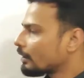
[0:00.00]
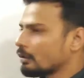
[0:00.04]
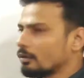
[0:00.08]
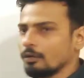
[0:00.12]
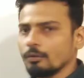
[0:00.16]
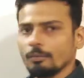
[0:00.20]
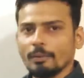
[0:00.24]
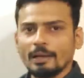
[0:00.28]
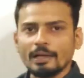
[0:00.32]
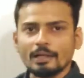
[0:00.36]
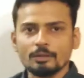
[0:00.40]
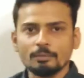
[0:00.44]

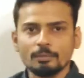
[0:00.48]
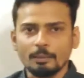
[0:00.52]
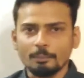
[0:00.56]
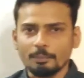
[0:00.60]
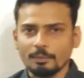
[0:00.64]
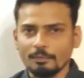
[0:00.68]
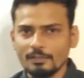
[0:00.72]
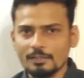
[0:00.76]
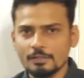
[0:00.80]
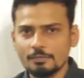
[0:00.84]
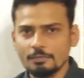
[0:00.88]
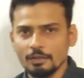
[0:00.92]
go back to my
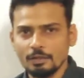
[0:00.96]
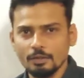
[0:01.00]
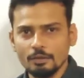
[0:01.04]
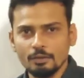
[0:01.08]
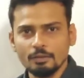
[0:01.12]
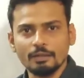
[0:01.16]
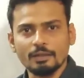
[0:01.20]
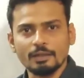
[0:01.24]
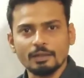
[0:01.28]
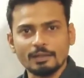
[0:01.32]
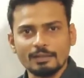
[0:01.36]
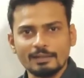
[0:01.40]
previous
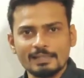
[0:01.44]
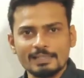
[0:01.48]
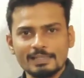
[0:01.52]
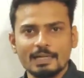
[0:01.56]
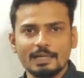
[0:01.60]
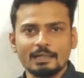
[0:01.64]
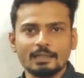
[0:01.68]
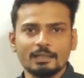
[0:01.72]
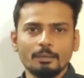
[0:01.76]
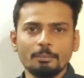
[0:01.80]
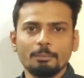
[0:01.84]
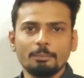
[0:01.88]
video, you can
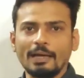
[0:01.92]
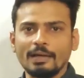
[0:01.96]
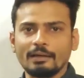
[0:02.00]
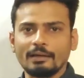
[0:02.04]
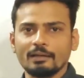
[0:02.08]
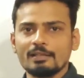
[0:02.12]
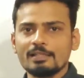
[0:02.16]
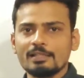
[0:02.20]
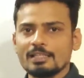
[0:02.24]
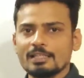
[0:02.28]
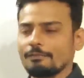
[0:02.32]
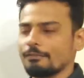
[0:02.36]
understand the
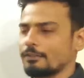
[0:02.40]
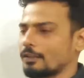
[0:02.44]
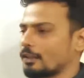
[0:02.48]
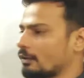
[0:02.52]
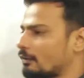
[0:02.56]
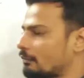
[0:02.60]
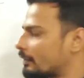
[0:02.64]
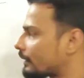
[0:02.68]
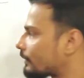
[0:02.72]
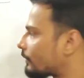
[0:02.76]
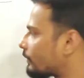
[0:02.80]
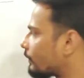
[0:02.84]
parallel
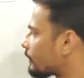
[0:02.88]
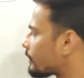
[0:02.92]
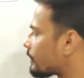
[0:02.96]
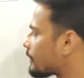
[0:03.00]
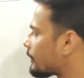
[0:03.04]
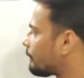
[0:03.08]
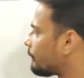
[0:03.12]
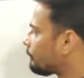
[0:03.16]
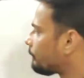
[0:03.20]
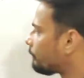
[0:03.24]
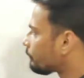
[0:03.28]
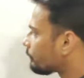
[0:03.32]
shifting of
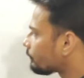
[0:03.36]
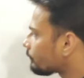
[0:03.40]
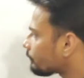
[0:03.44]
vectors.